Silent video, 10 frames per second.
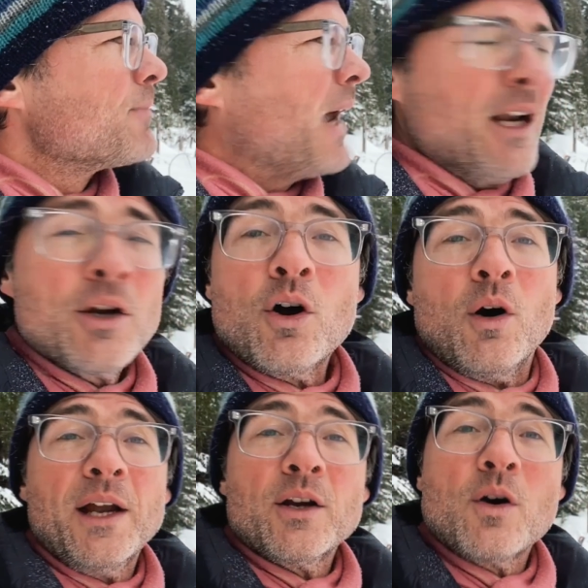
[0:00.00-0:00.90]
I don't
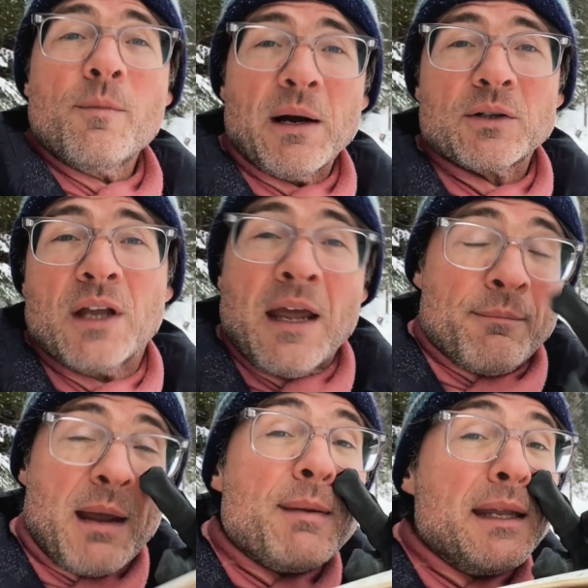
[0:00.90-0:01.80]
know about,
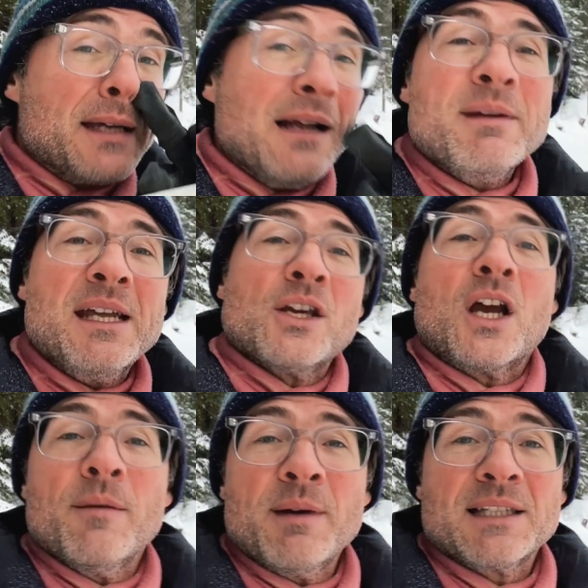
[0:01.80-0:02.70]
maybe tell me in the
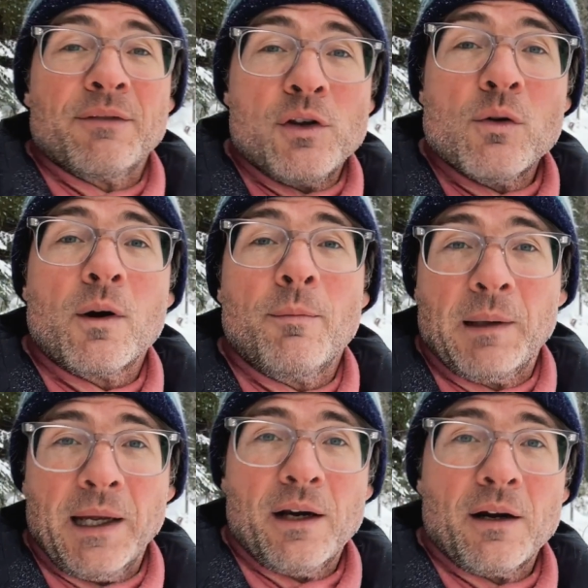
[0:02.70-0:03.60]
comments if you were a
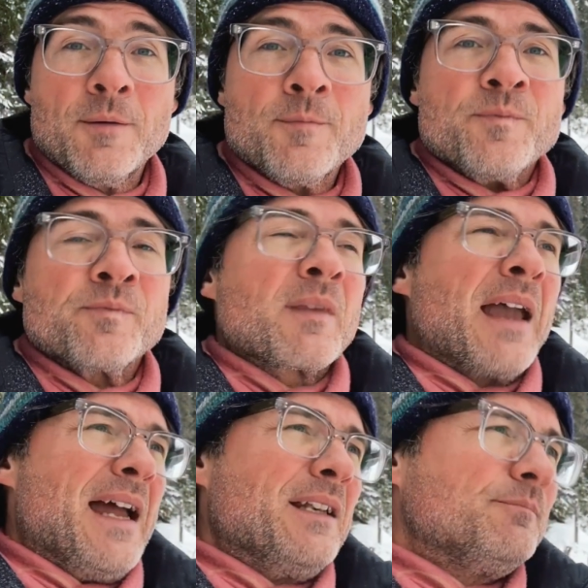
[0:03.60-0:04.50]
player
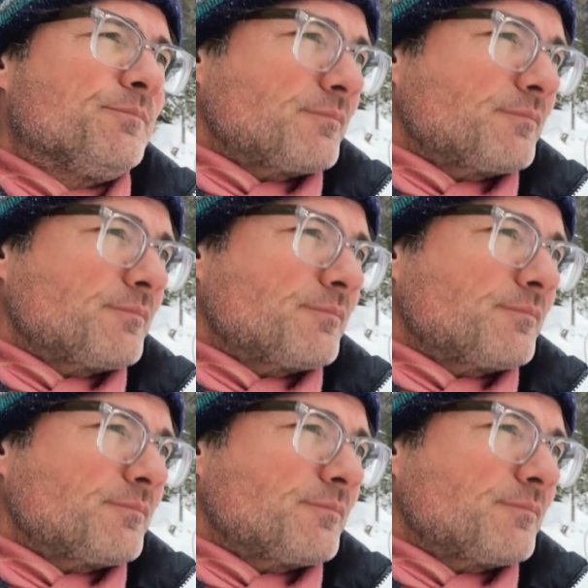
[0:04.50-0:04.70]
and